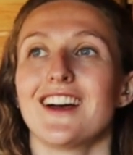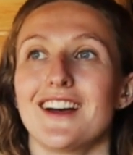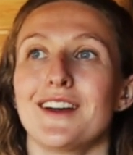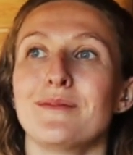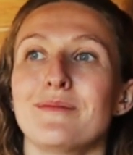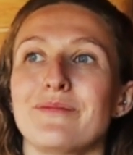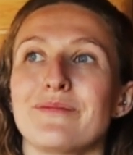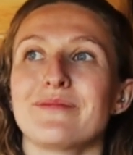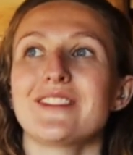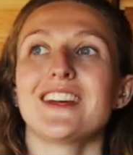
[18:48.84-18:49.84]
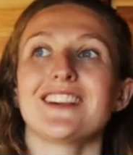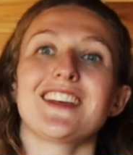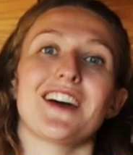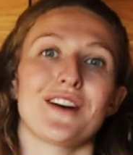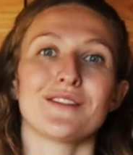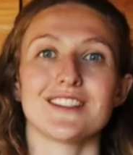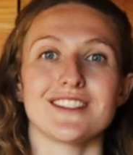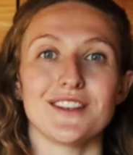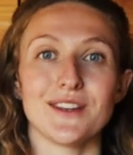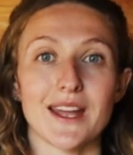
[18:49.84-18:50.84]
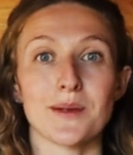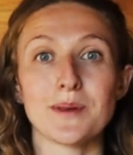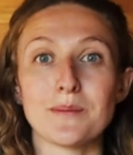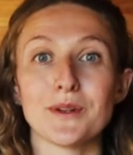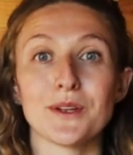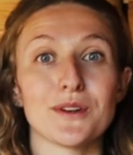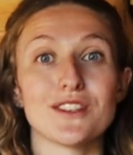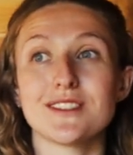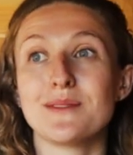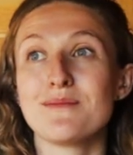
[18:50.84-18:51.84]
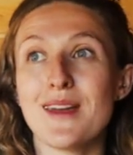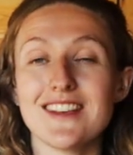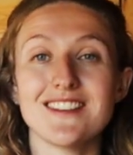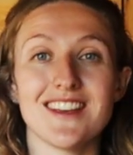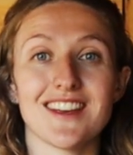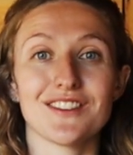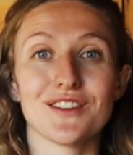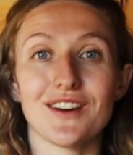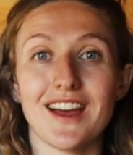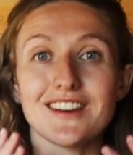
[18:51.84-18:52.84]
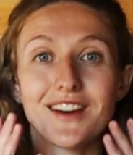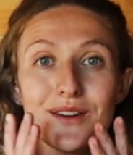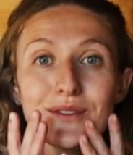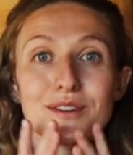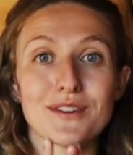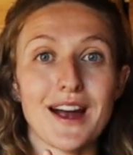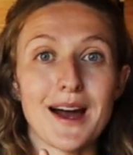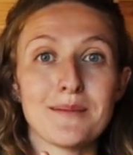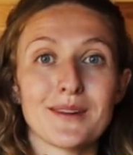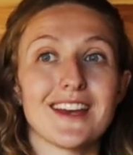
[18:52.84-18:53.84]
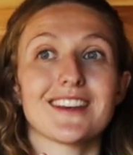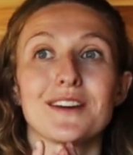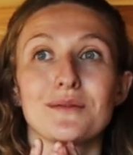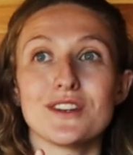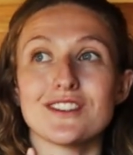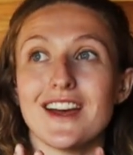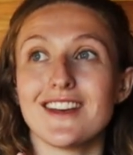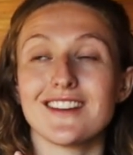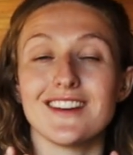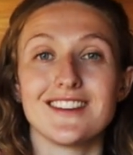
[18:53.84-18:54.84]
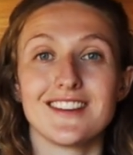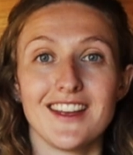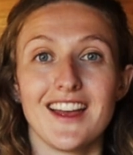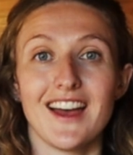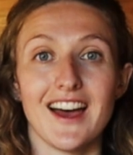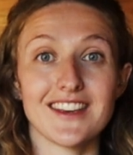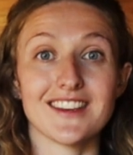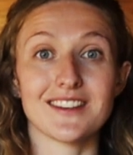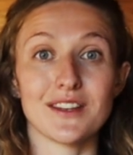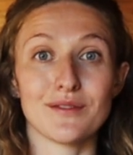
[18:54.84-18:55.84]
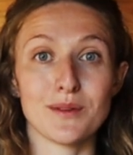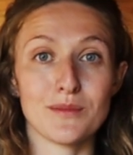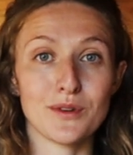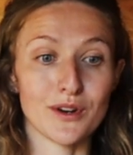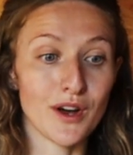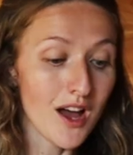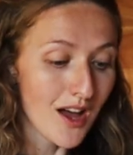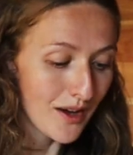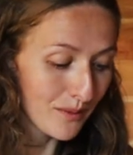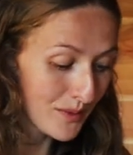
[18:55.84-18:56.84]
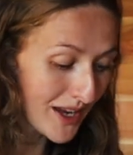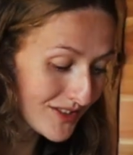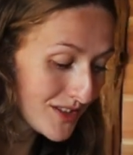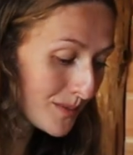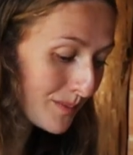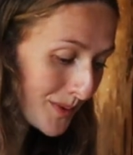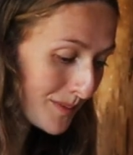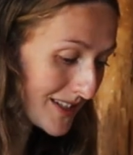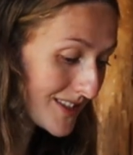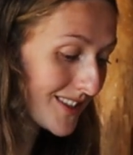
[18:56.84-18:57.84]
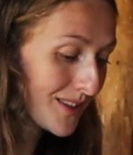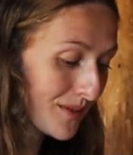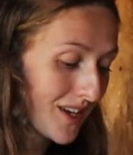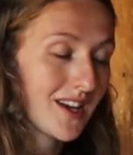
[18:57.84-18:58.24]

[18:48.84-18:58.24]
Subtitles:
But then yeah, obviously you get the people who are just amazing and you're like, oh crap, like I wish I could give you more. We have to do boobies, don't we?